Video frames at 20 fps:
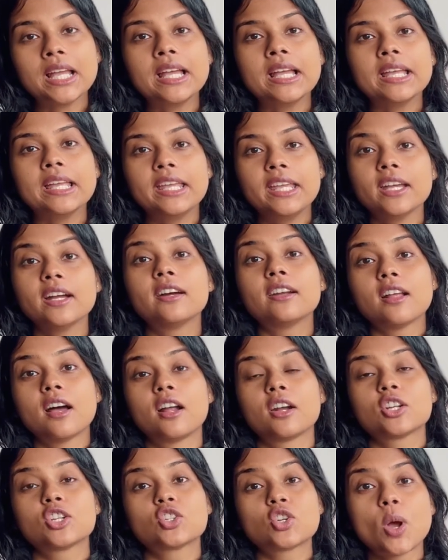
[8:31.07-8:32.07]
Here
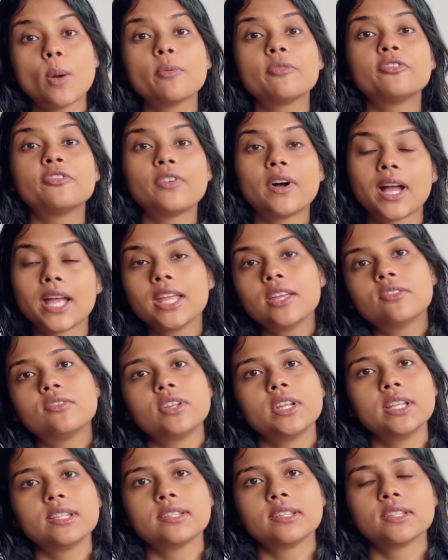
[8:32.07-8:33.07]
are top 5
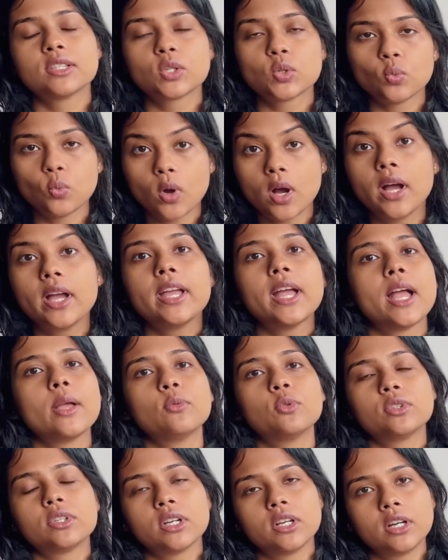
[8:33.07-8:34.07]
reasons why I
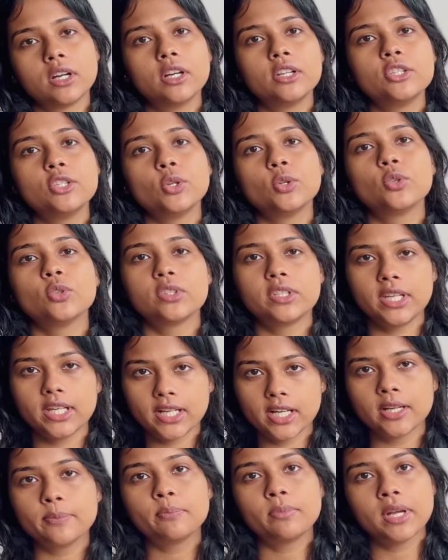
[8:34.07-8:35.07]
would urge you to take
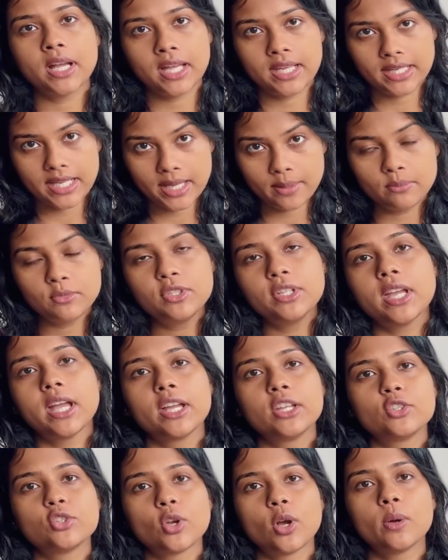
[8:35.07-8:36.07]
up an
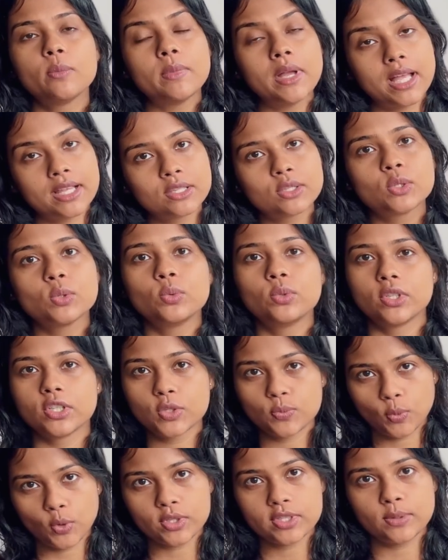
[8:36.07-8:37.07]
MTI job as soon as
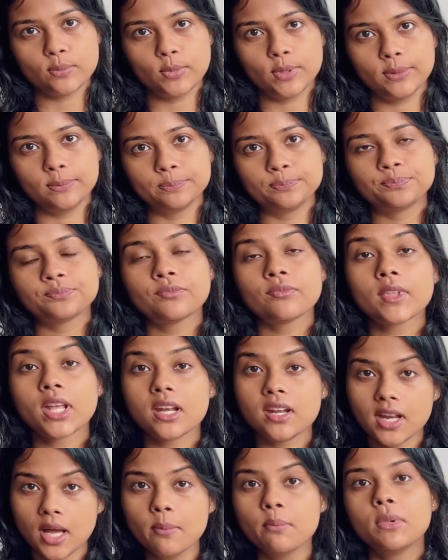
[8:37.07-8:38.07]
possible.
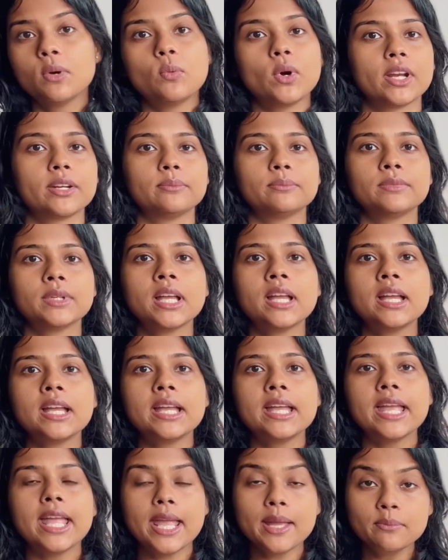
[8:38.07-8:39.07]
Number 1.
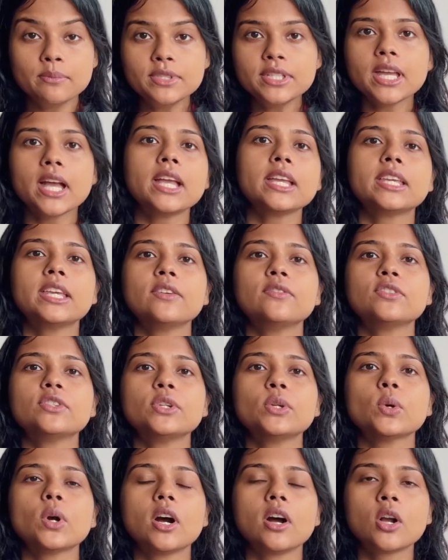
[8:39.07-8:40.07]
MTI gives
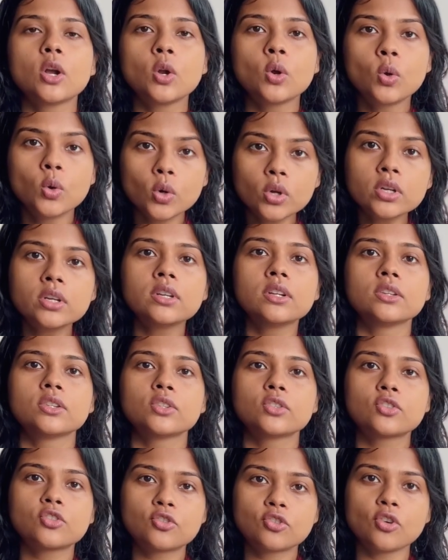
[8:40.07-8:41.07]
you a good,
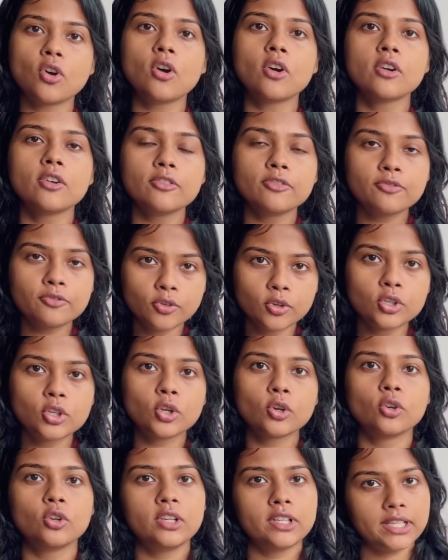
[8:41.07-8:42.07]
strong
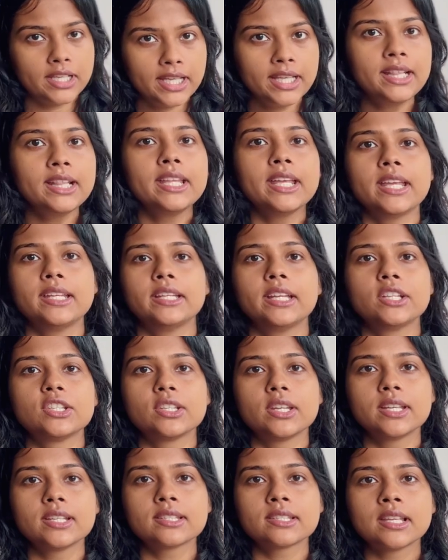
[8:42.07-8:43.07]
foothold in the
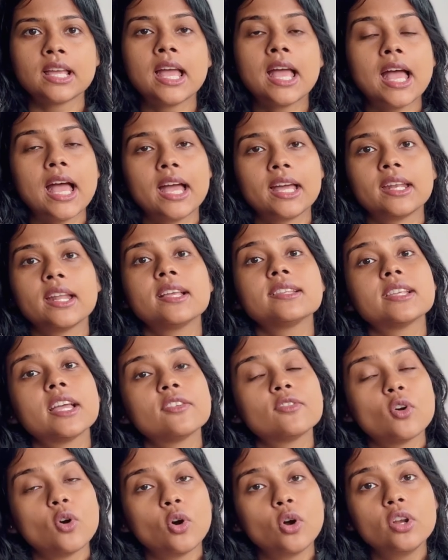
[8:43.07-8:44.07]
NHS, and as
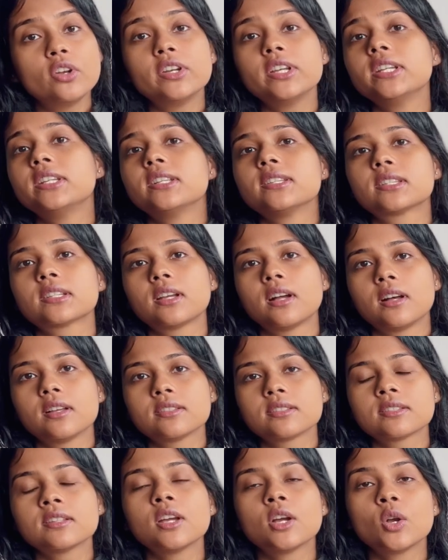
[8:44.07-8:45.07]
I've already
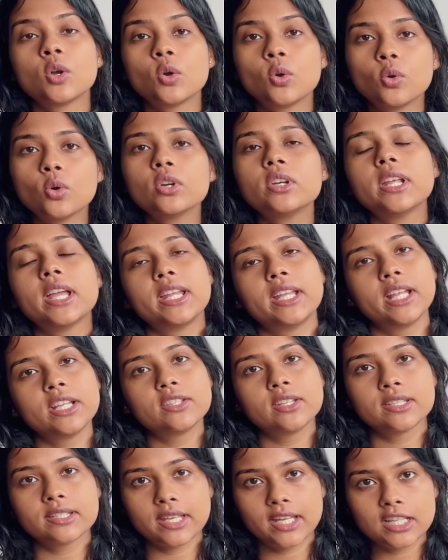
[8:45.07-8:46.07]
discussed, good
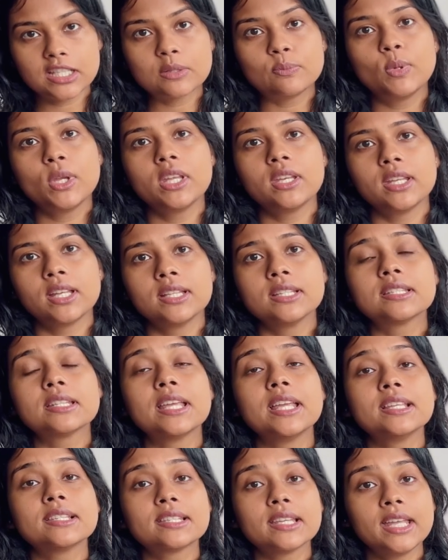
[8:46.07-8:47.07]
NHS experience
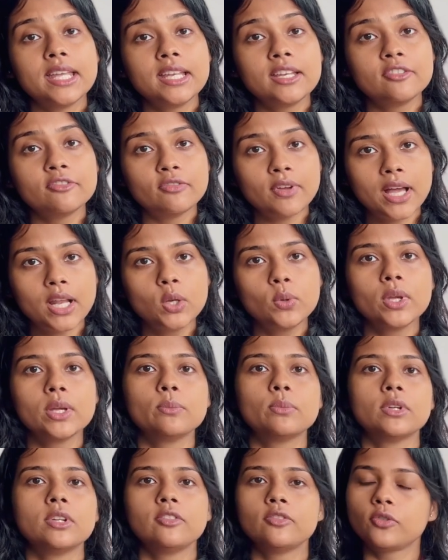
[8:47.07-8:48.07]
is
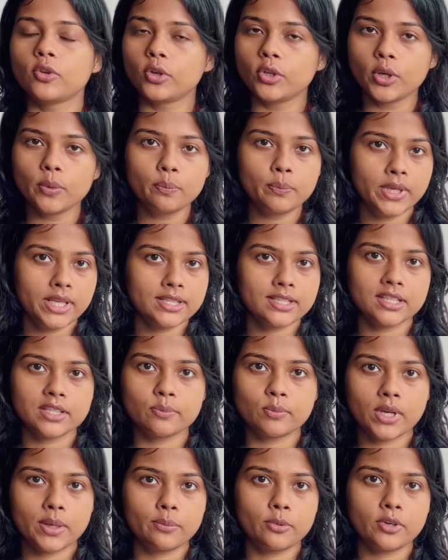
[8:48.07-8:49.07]
invaluable for your PACES
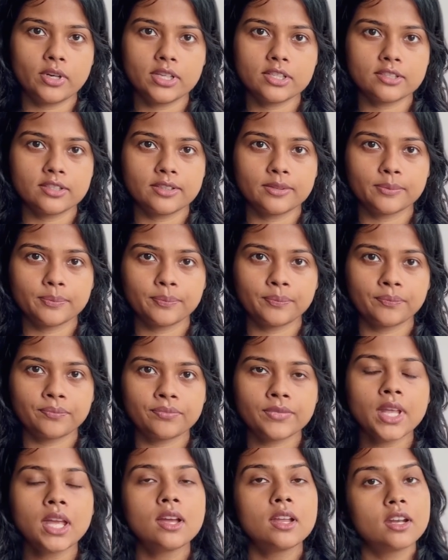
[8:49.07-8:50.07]
preparation.
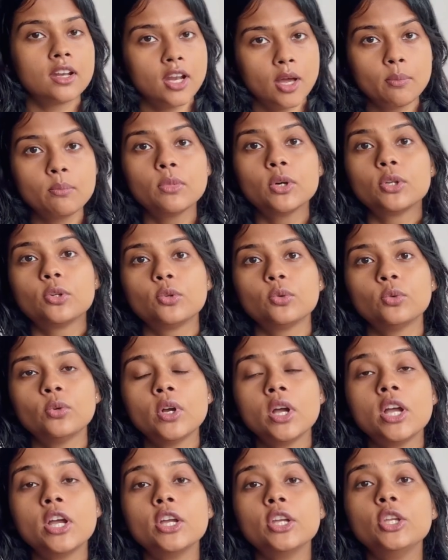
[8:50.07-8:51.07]
Number 2,
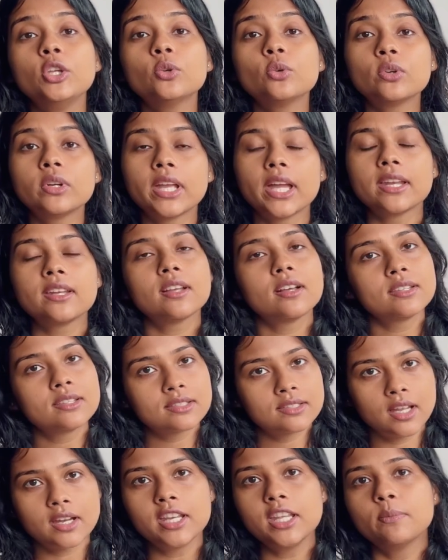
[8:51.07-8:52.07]
you get a
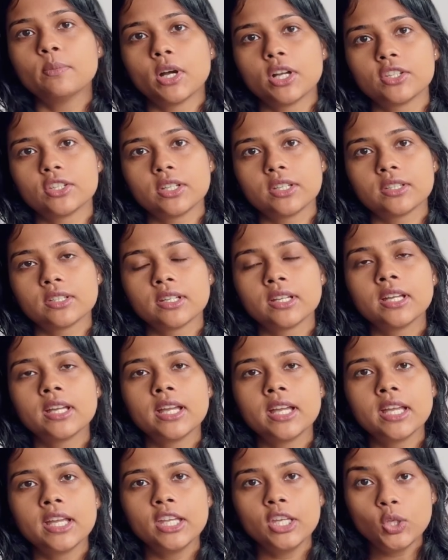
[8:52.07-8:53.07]
study budget.
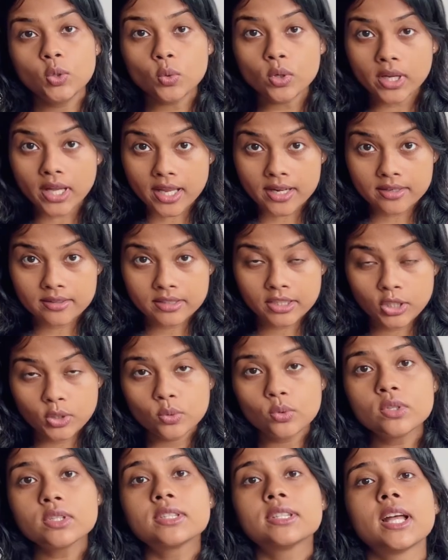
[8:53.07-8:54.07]
You can
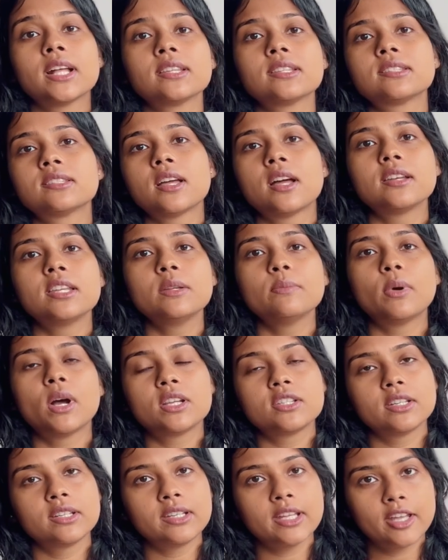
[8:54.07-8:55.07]
use that study
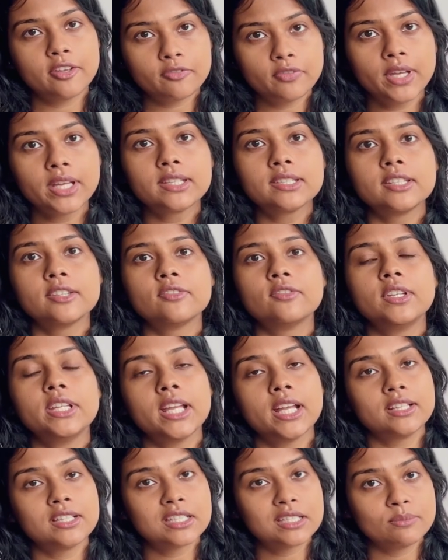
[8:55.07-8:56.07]
budget effectively
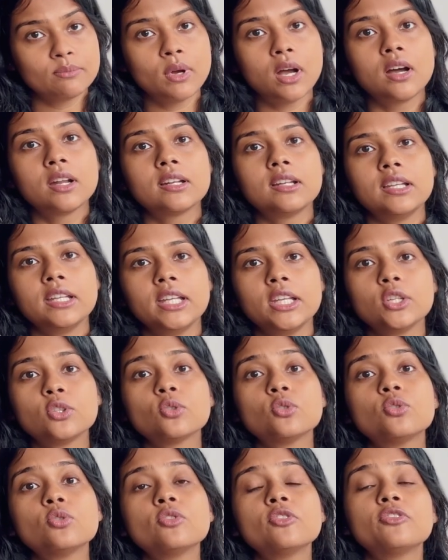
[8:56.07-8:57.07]
and smartly to
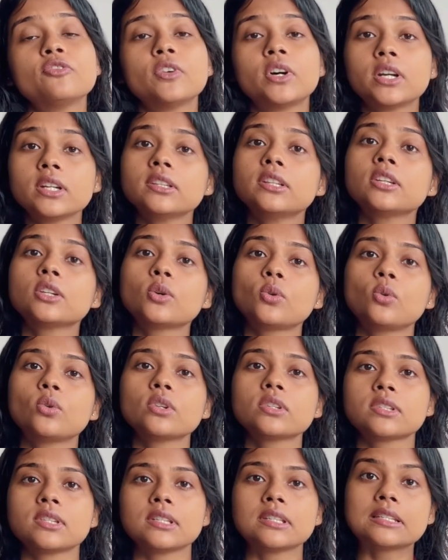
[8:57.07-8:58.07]
do further
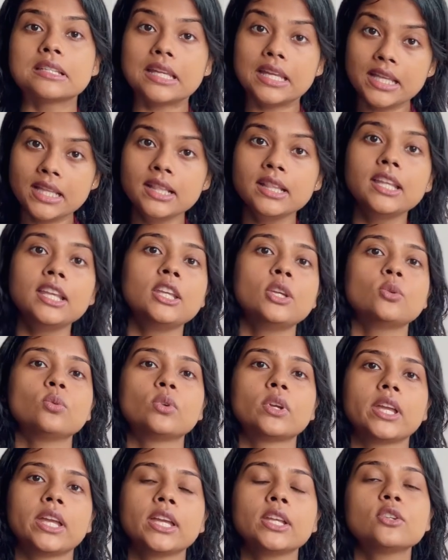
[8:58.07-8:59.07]
courses in the
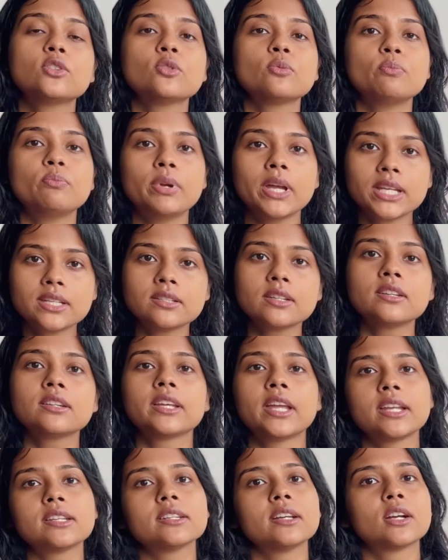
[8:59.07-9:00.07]
UK to better
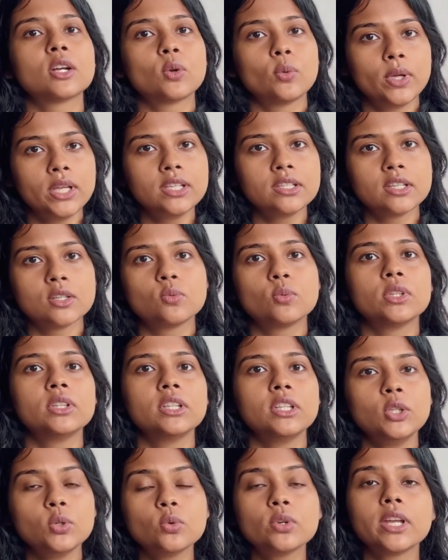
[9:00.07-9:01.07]
get acquainted with
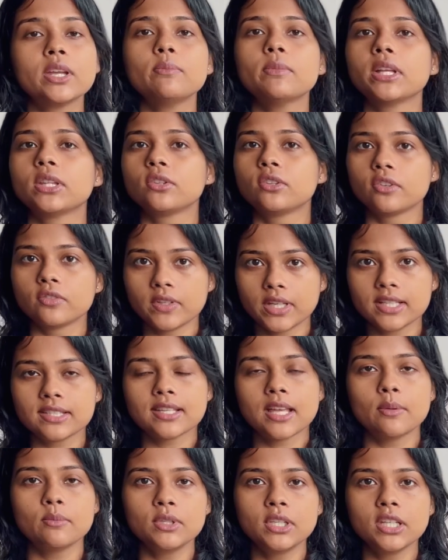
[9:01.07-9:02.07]
the UK method of
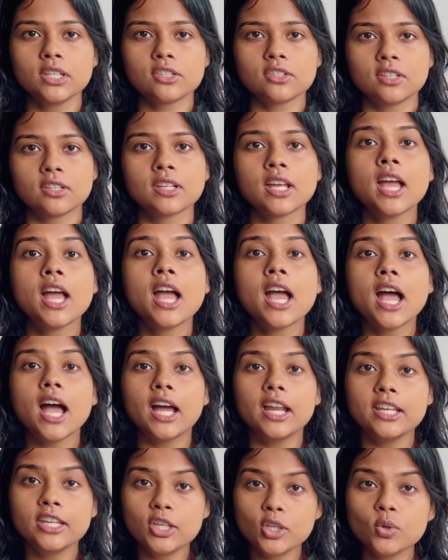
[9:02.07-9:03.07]
examination
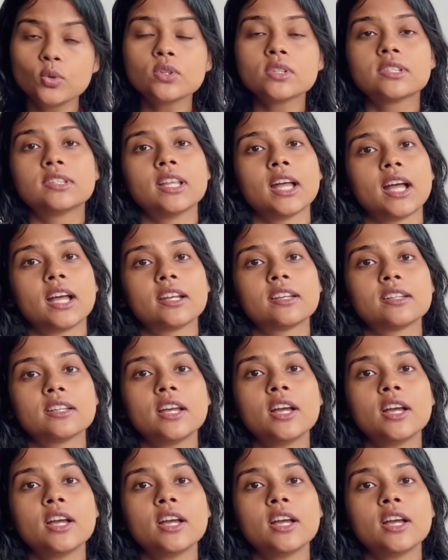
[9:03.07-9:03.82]
and use that